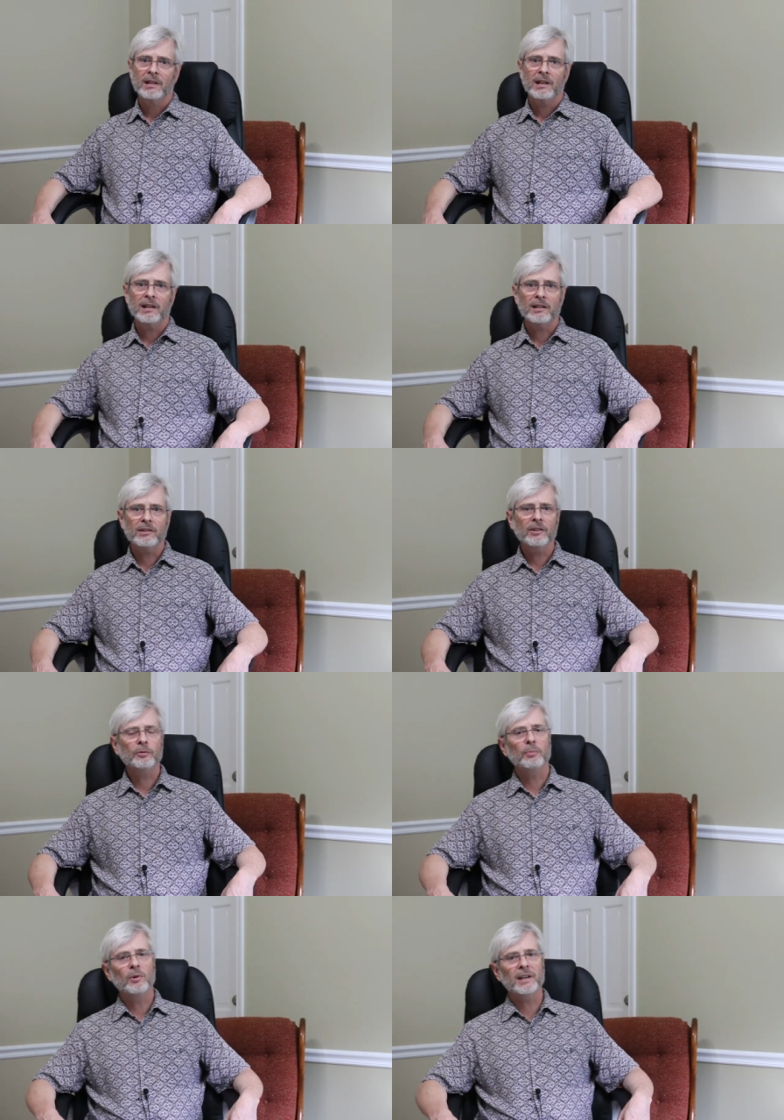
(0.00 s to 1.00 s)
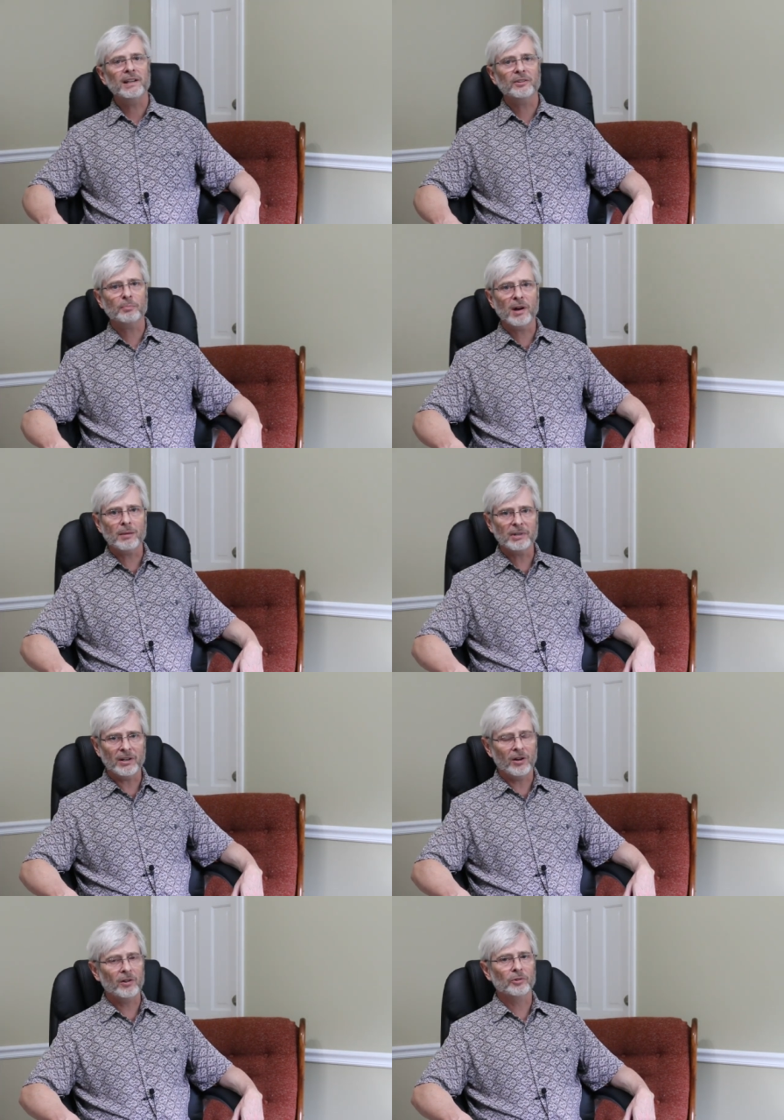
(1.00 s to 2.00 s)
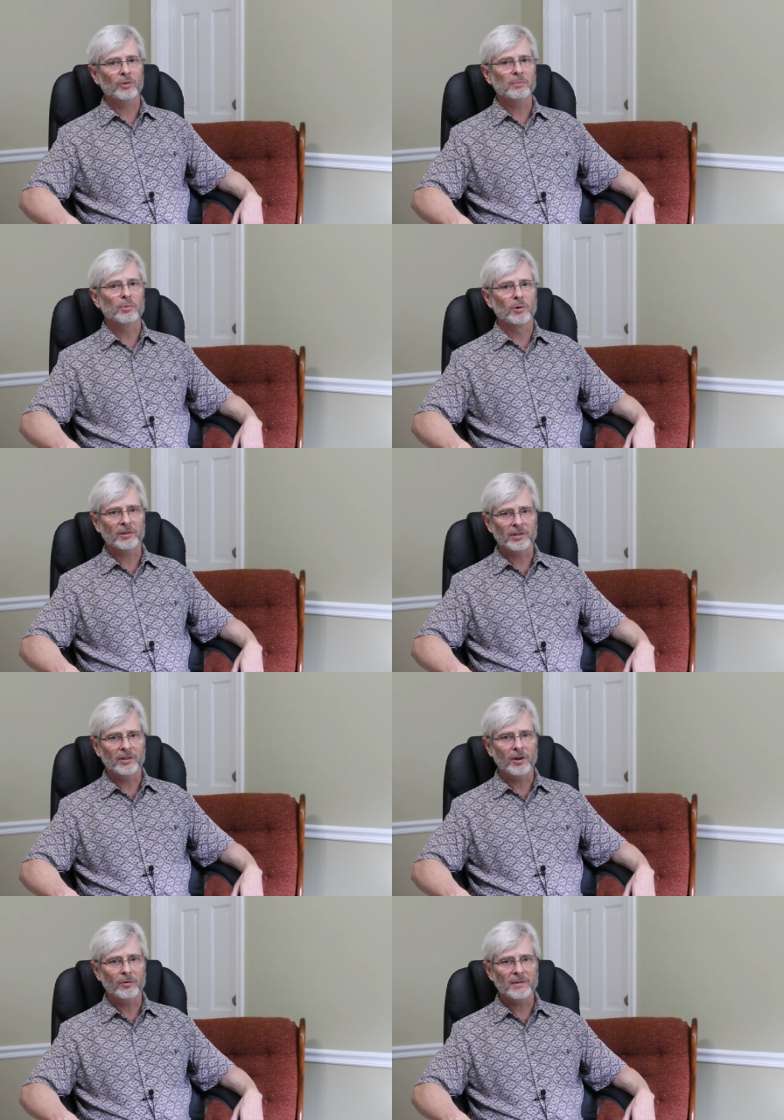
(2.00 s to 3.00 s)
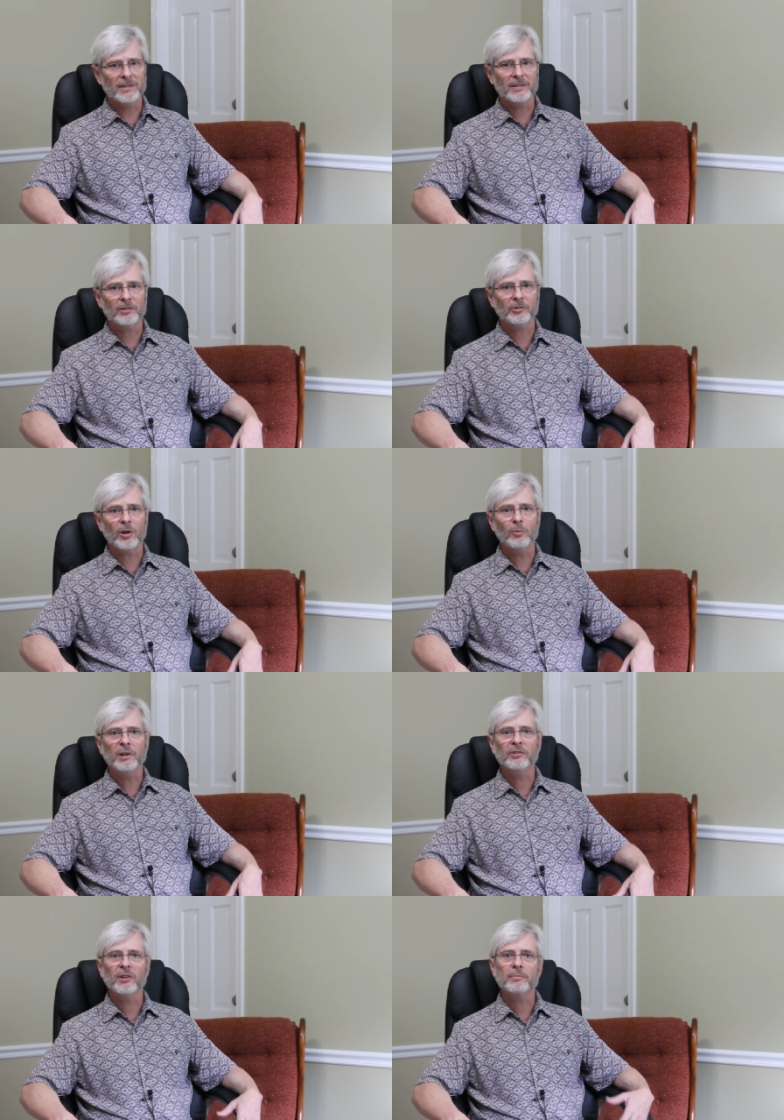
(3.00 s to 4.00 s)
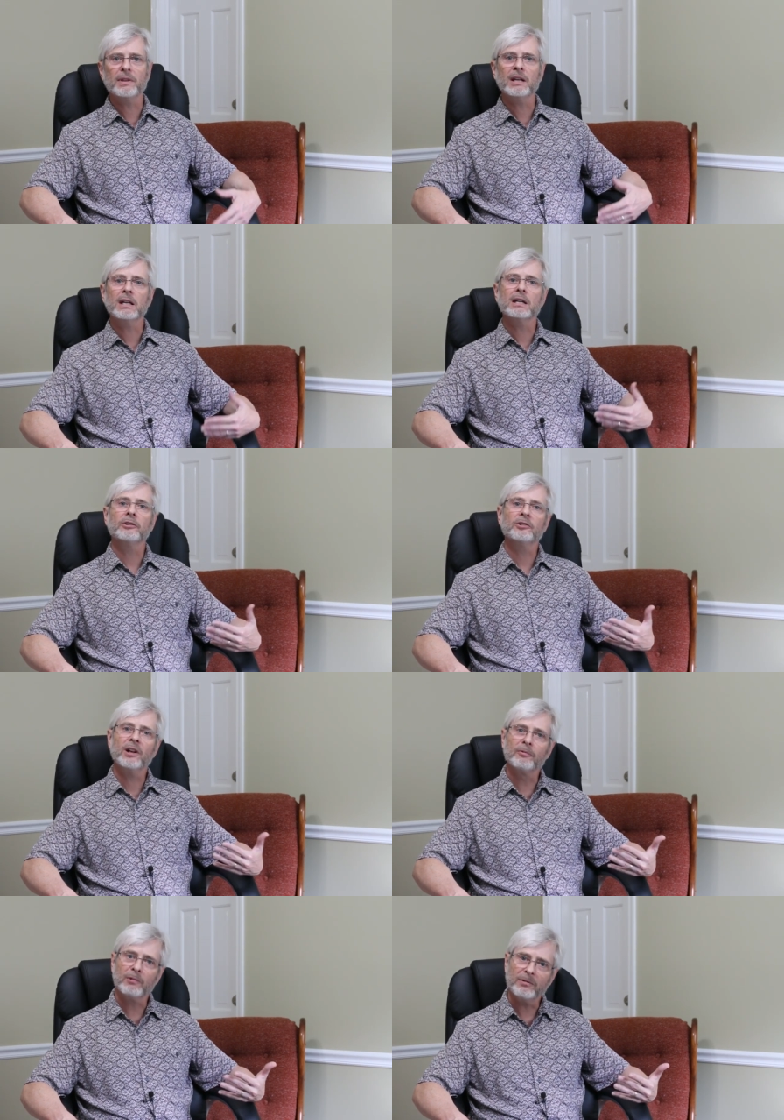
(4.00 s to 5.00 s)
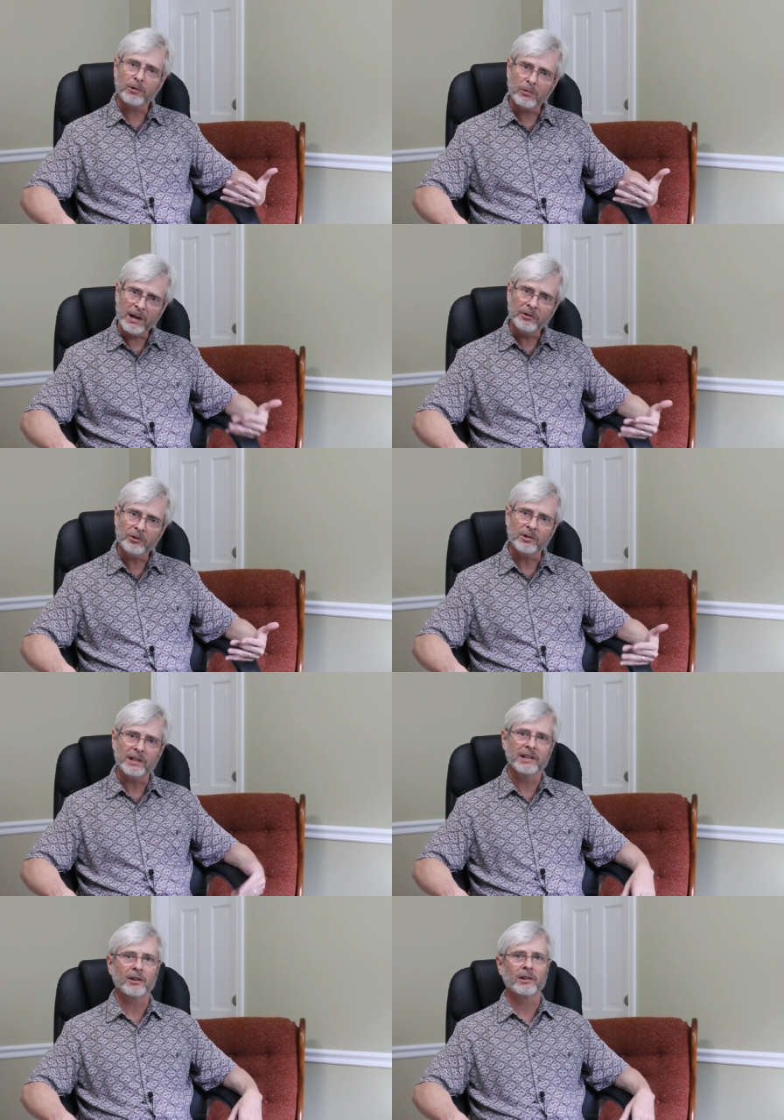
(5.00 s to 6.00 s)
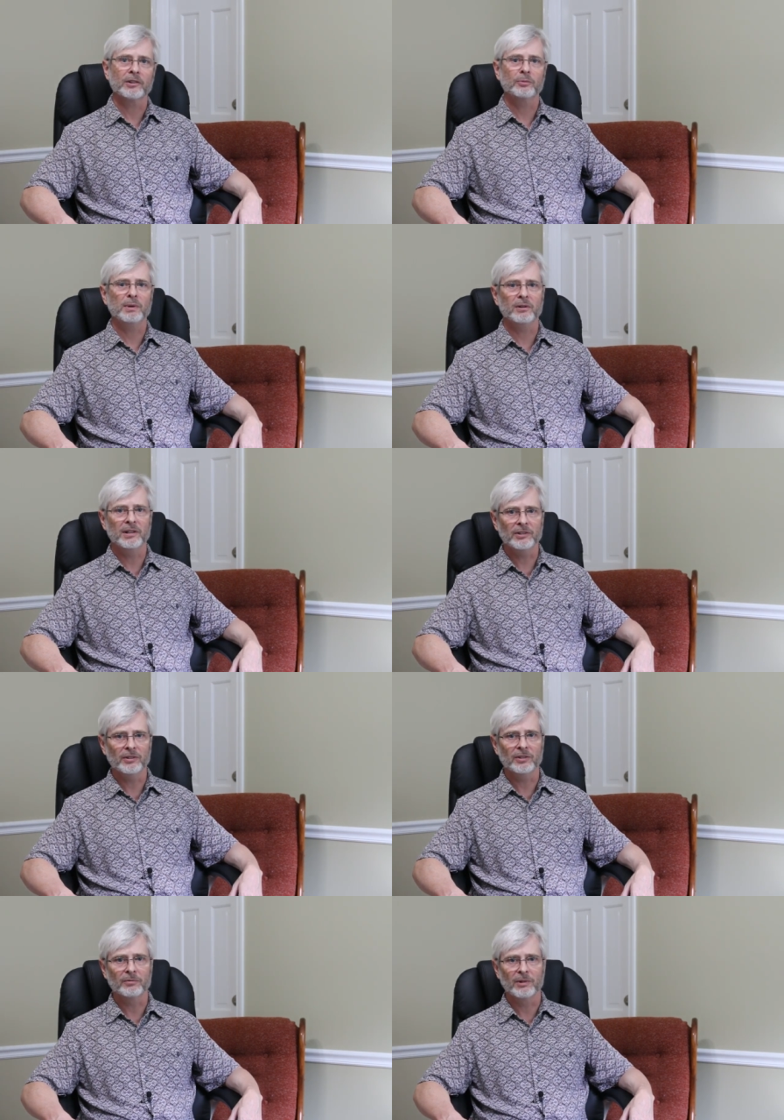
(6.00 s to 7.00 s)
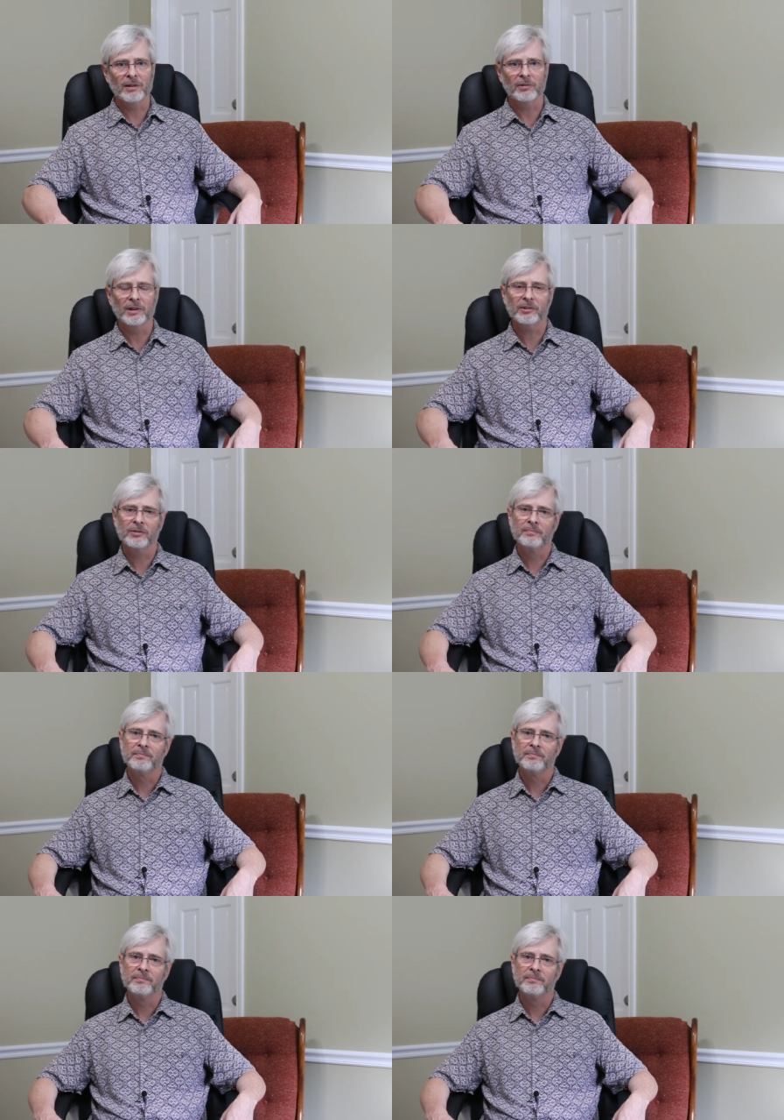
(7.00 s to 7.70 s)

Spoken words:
And at this point, it's probably also important to note that there's always something self-referential in our experiences of reverence.